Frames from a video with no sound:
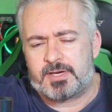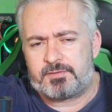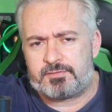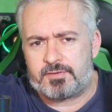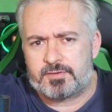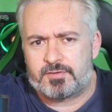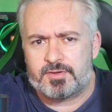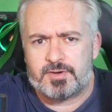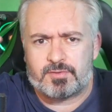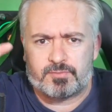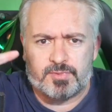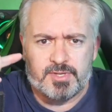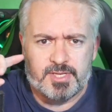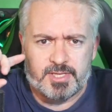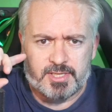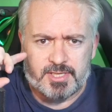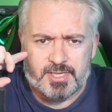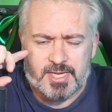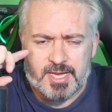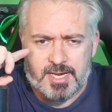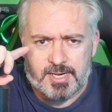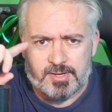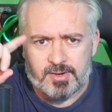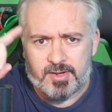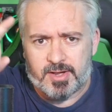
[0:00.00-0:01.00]
if you've got a really
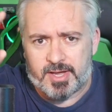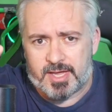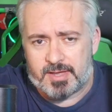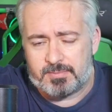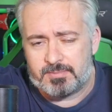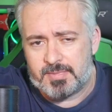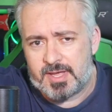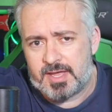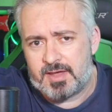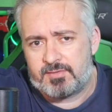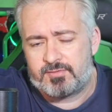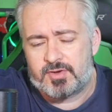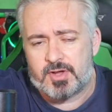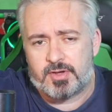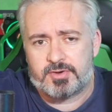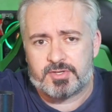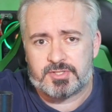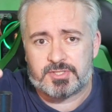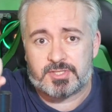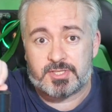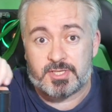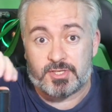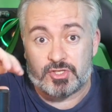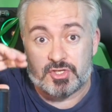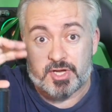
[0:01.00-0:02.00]
keen eye, you may have
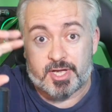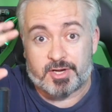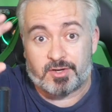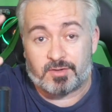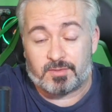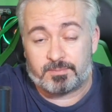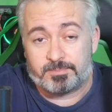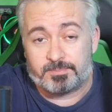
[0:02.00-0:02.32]
noticed the channel